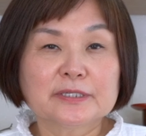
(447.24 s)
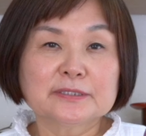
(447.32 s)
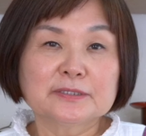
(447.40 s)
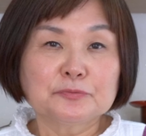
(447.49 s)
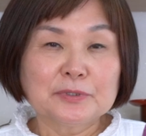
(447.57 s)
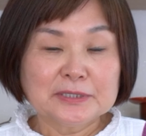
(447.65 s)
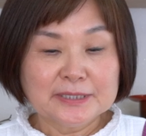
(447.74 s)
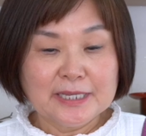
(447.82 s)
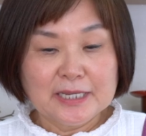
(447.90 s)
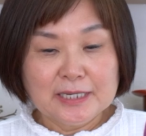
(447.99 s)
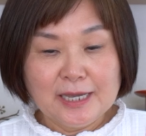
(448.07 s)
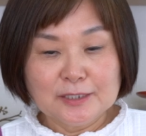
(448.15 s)
this was
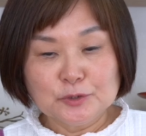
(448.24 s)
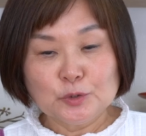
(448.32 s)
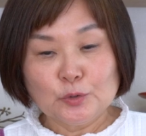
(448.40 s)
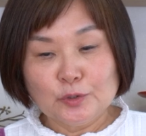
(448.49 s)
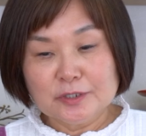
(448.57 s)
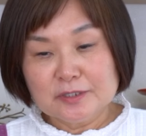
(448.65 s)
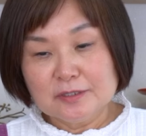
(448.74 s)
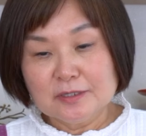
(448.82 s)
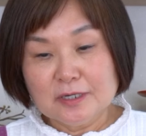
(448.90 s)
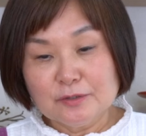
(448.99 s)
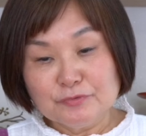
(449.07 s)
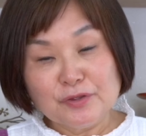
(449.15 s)
a
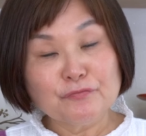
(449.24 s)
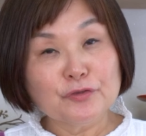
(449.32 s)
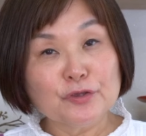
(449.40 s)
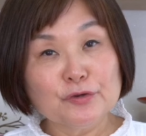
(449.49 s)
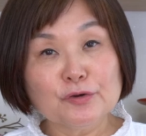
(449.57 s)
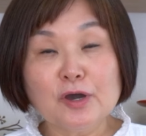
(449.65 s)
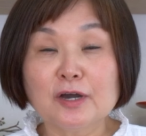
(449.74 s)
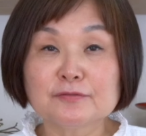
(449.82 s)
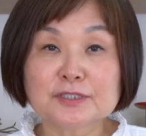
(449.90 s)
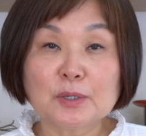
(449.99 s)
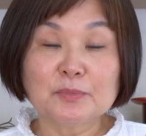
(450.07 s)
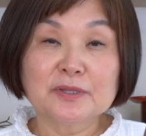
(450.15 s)
short review of
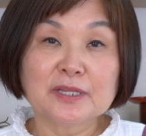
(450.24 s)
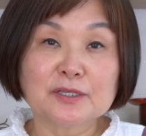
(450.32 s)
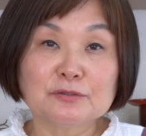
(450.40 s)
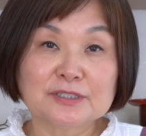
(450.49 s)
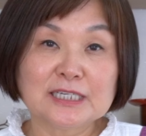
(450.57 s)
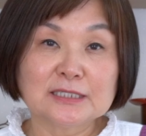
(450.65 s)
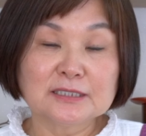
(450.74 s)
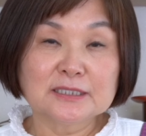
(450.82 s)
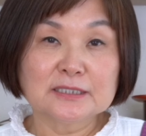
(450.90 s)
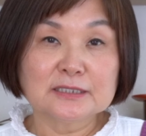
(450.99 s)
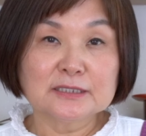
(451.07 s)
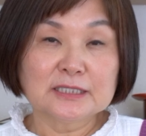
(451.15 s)
some of the
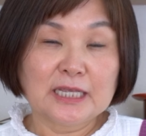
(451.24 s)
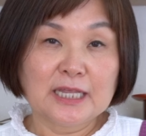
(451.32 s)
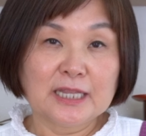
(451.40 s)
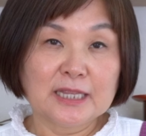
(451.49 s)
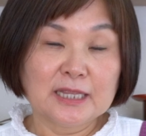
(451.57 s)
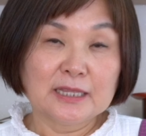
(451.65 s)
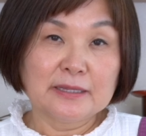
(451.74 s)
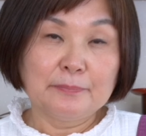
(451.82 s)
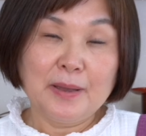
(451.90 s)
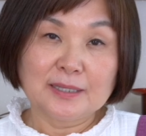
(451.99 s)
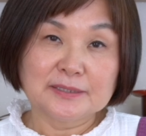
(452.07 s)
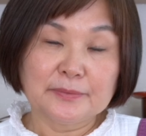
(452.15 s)
utensils and the
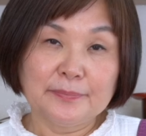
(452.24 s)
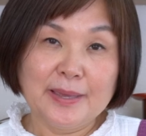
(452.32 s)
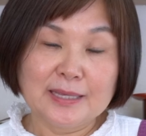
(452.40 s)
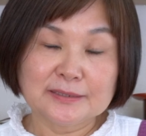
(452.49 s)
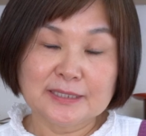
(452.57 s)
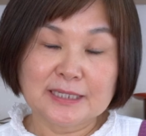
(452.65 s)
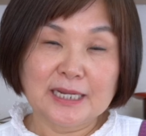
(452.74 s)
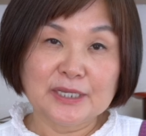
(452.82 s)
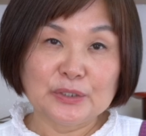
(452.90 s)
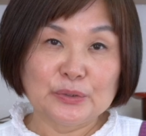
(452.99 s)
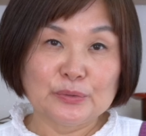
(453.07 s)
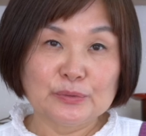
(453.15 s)
pots and pans that I
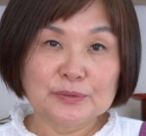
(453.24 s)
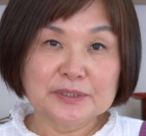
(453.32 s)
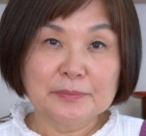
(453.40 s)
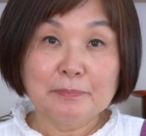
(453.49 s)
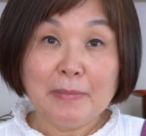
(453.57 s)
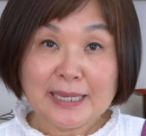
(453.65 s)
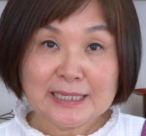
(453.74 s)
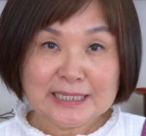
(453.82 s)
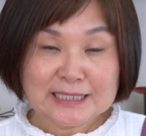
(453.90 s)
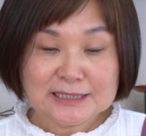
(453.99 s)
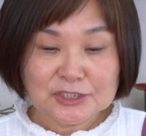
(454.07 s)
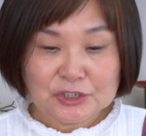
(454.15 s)
use in my
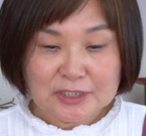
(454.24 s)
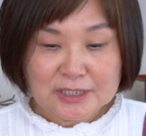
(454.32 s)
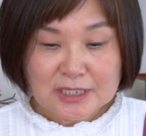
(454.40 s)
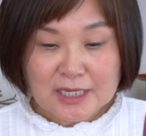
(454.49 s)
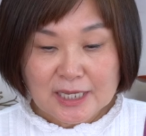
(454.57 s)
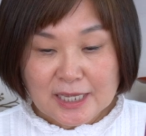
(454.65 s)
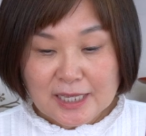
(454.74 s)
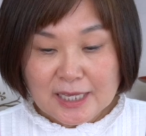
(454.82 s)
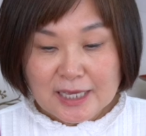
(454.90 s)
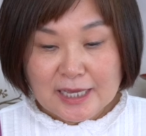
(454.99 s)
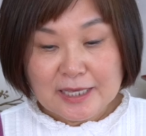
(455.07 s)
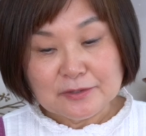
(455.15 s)
kitchen,
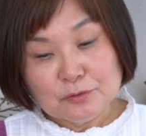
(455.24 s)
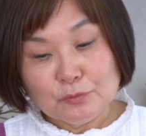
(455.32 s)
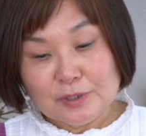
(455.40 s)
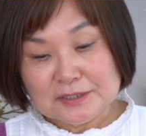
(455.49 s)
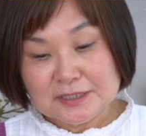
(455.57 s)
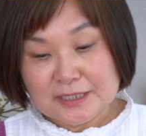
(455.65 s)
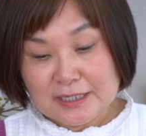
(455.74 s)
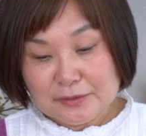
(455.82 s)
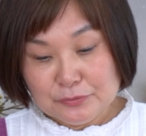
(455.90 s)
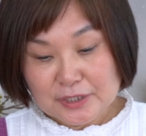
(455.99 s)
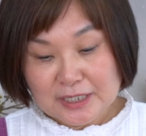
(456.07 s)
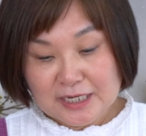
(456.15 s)
and the ones that I
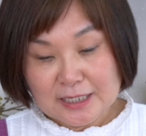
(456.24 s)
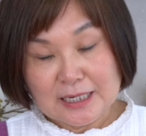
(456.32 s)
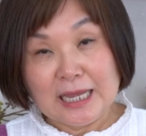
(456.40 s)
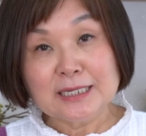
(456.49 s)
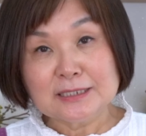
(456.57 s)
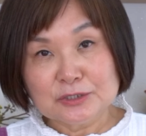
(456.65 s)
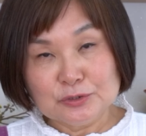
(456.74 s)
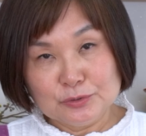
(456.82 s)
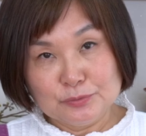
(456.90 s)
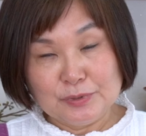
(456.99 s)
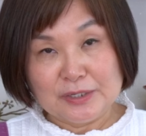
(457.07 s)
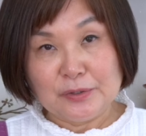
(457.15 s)
really like
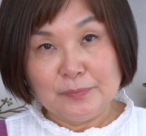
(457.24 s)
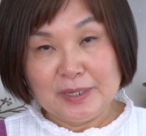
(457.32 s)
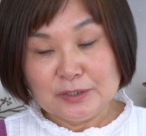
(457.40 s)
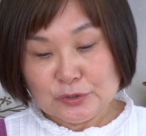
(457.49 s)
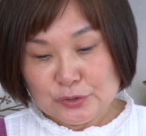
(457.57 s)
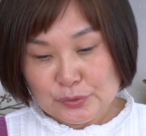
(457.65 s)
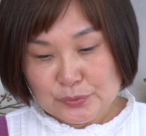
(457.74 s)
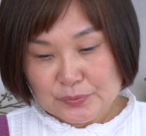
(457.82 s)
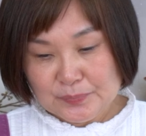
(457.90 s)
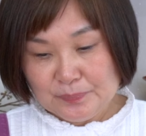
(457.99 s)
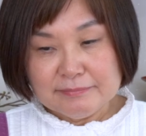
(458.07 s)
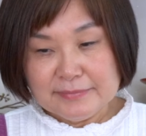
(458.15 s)
to recommend to
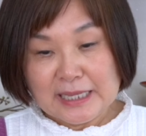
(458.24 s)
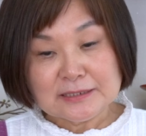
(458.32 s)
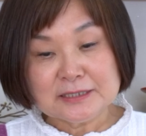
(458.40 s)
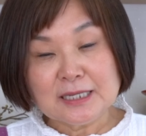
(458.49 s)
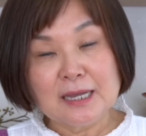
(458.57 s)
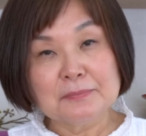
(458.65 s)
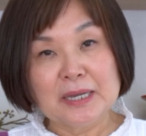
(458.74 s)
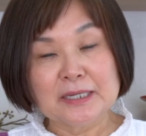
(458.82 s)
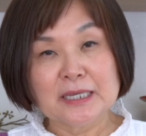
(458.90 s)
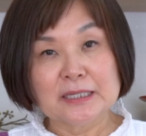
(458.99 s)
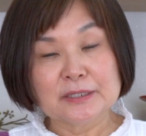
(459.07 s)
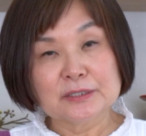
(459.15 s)
you. Next time I
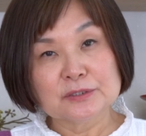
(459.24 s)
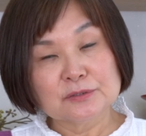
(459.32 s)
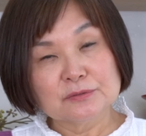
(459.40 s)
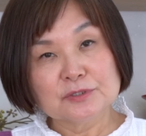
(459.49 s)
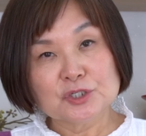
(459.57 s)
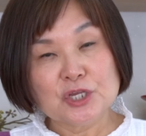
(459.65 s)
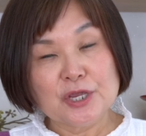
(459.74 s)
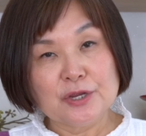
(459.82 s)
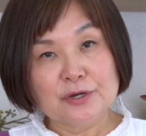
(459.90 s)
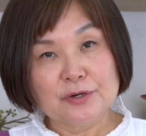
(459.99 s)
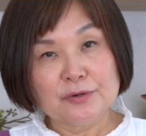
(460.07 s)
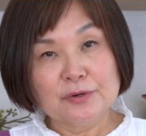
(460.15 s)
can
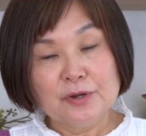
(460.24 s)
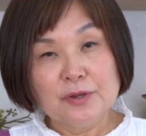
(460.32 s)
share